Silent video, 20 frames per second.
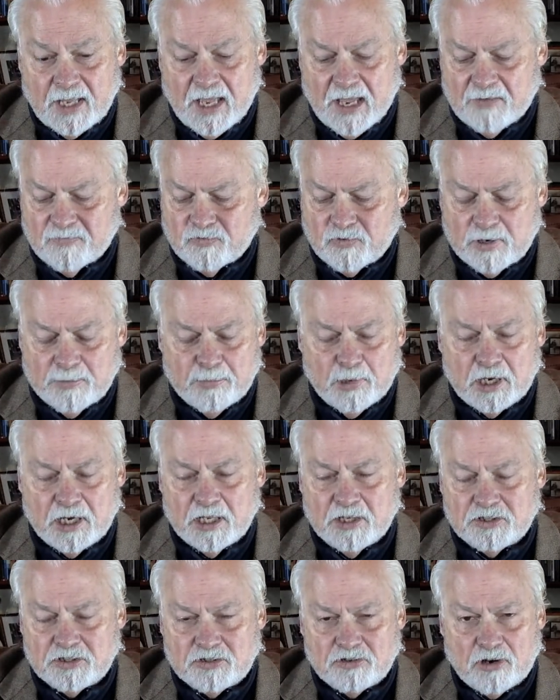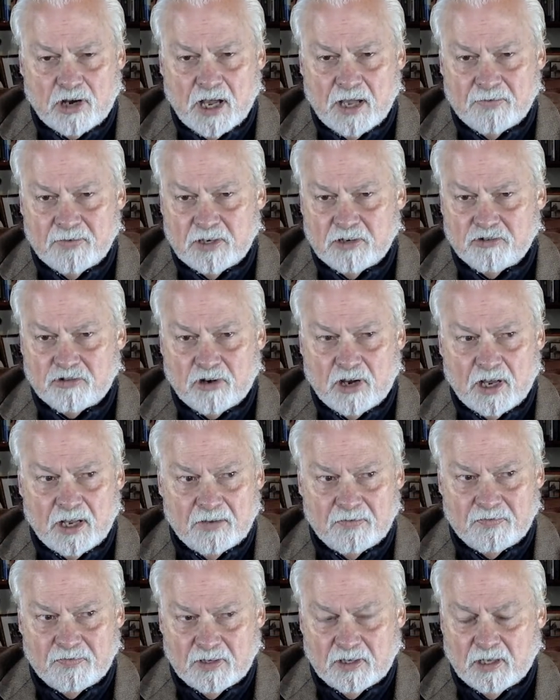Everybody's driving, trying
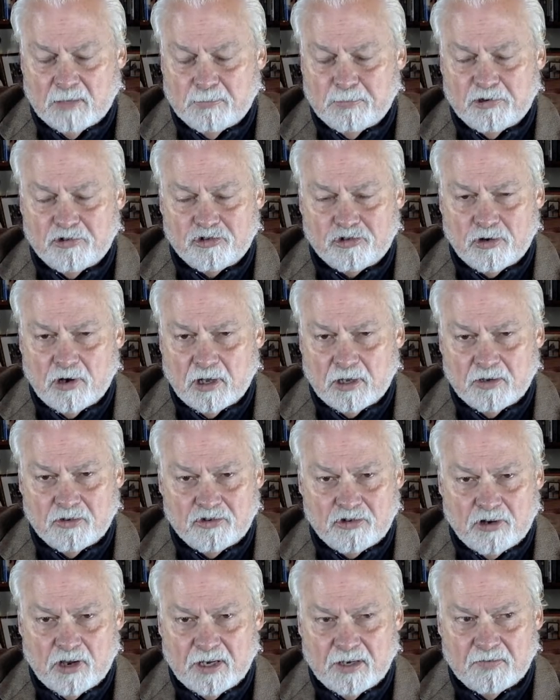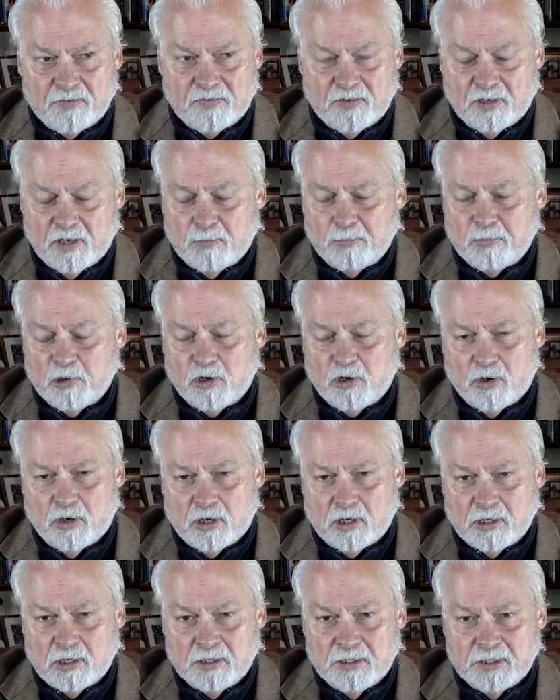to fill up a truck, trying to fill up a
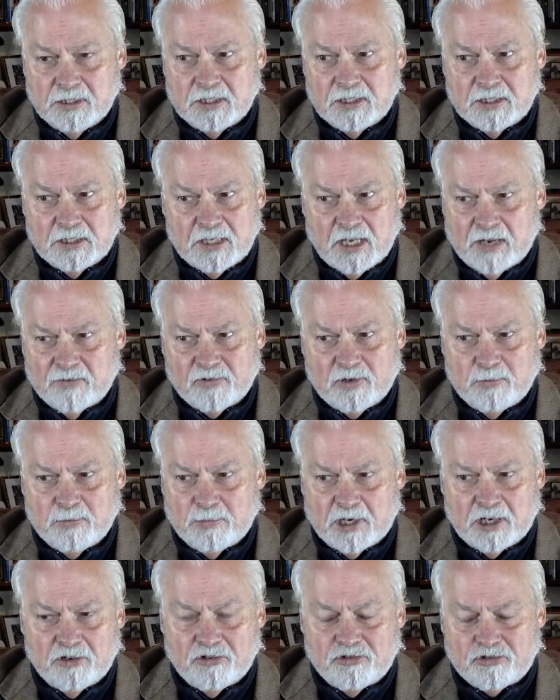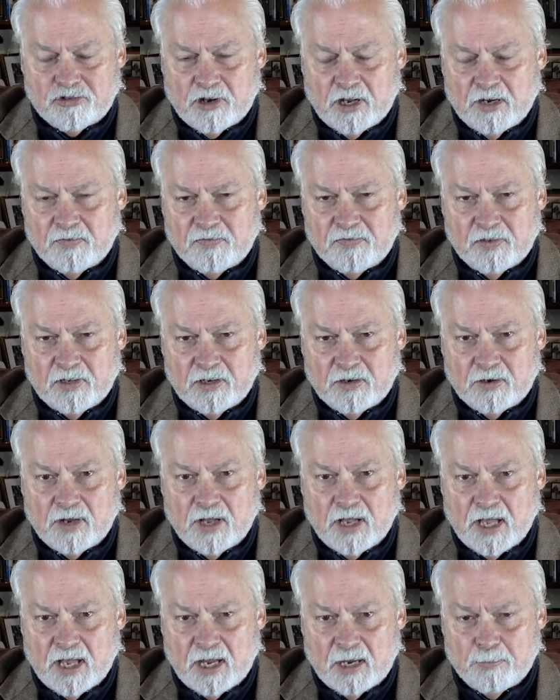car. Everybody's trying to figure
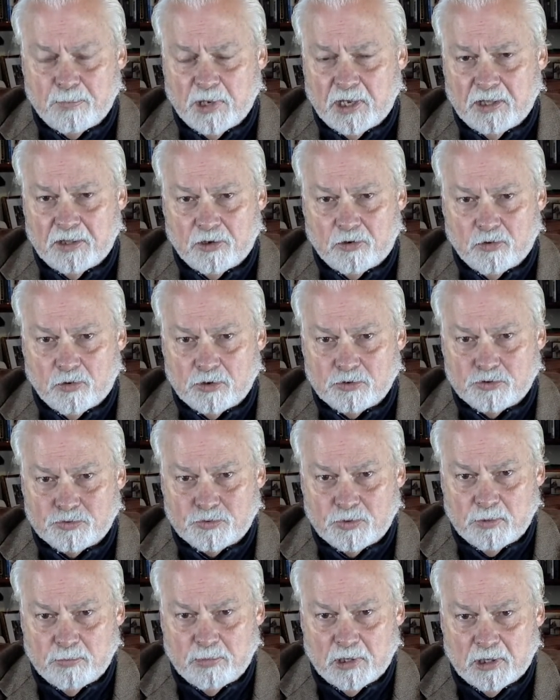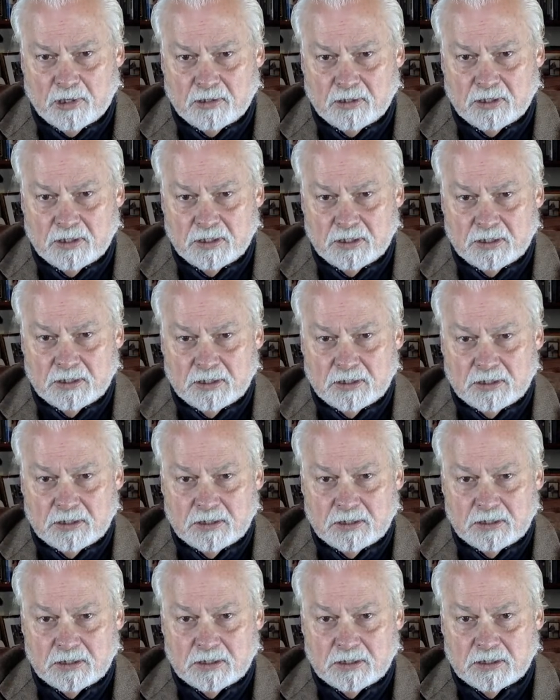out how to pay the grocery bill.
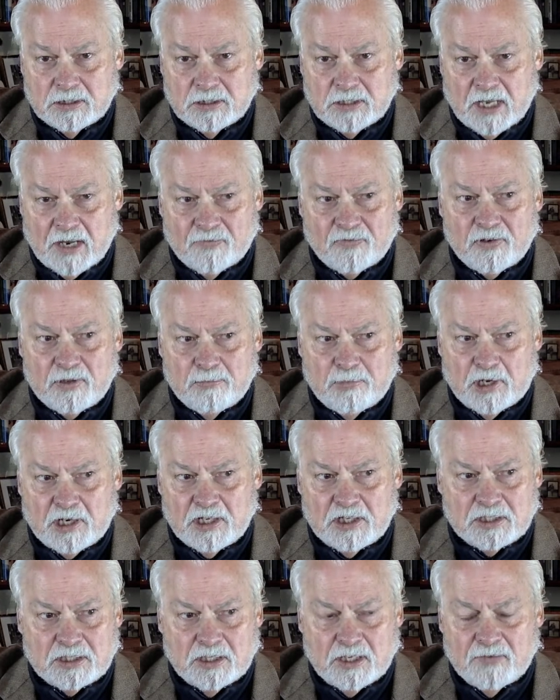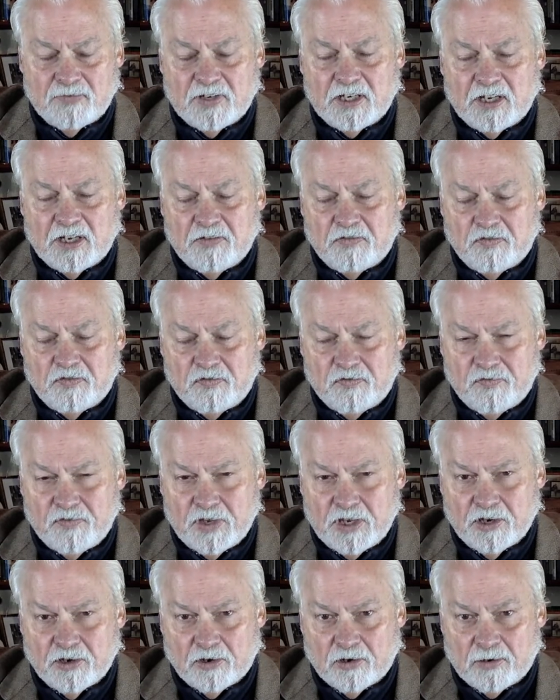Everybody's living in
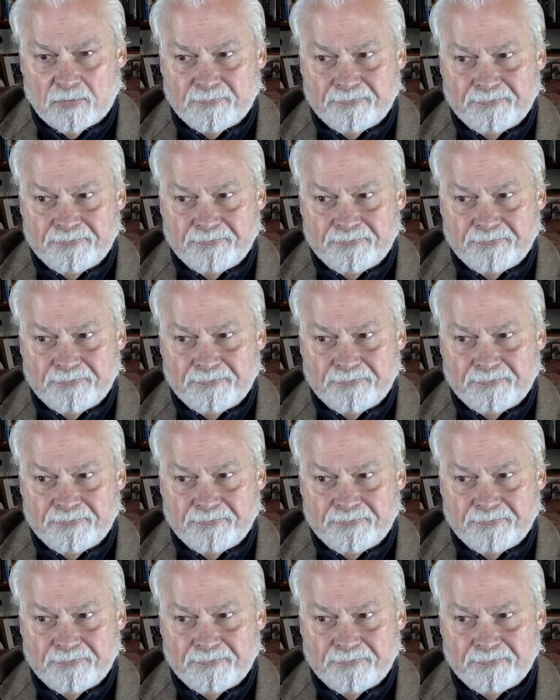fear